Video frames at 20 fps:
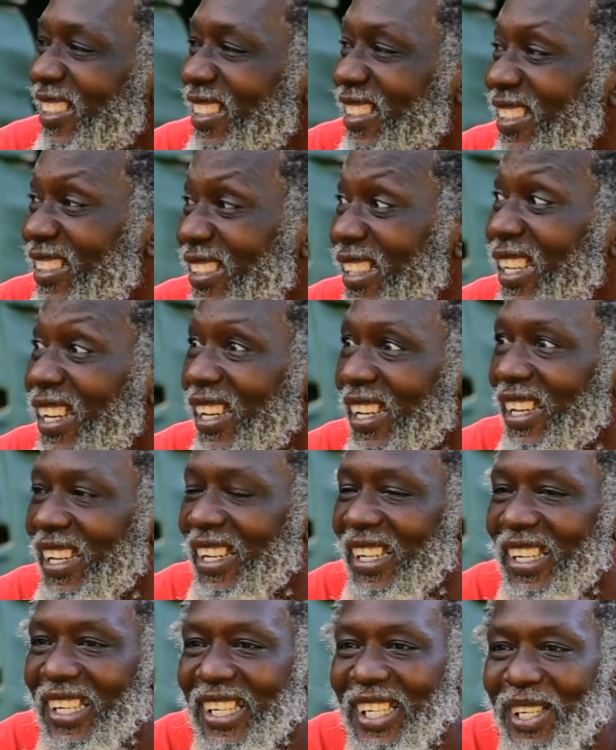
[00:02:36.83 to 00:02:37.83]

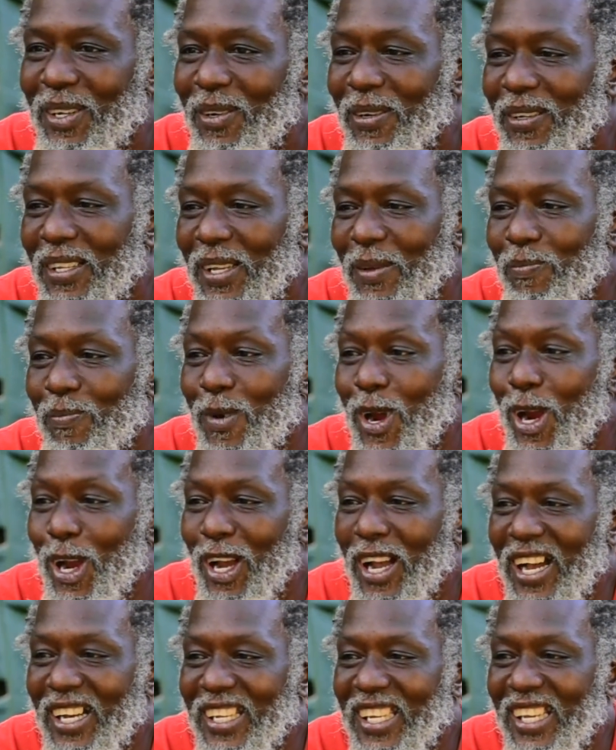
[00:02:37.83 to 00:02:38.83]
Yeah. And Burger
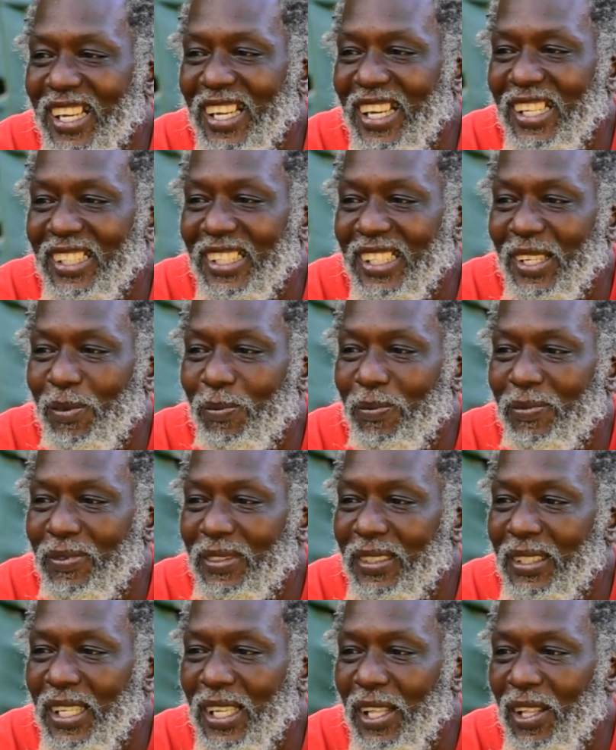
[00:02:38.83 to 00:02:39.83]
King
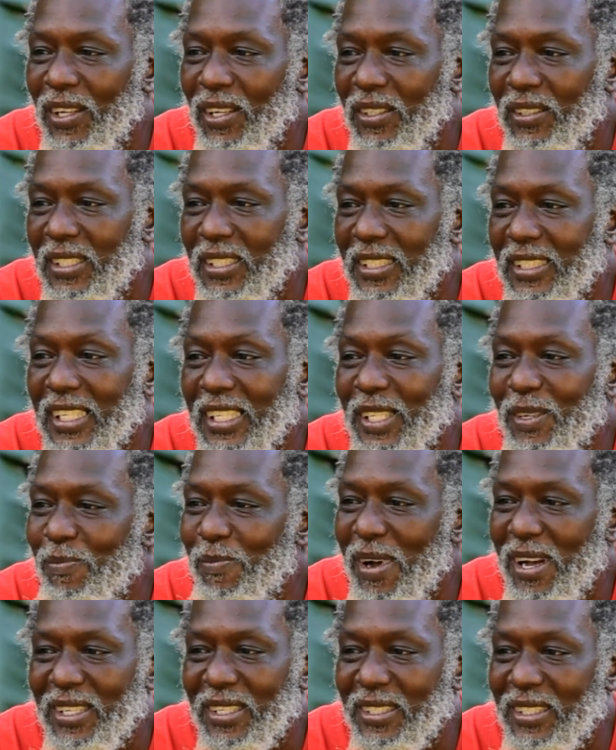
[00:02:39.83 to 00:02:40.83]
and
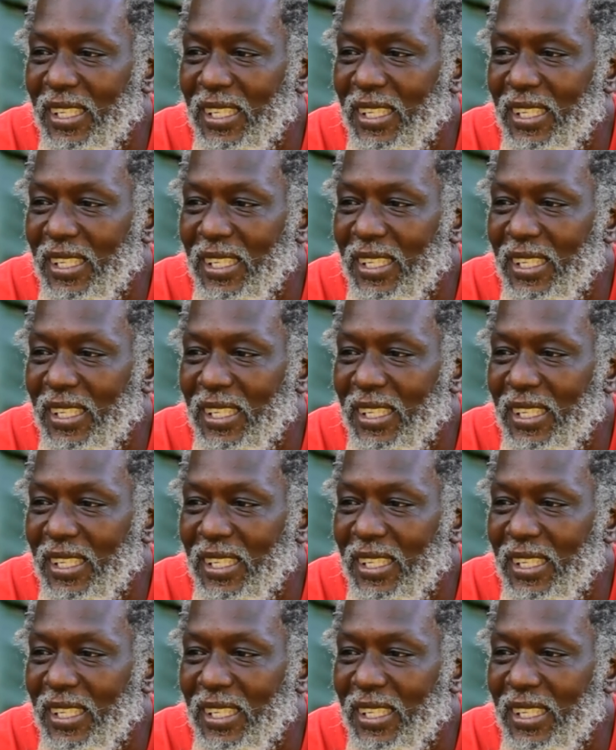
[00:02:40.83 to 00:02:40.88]
cinemas.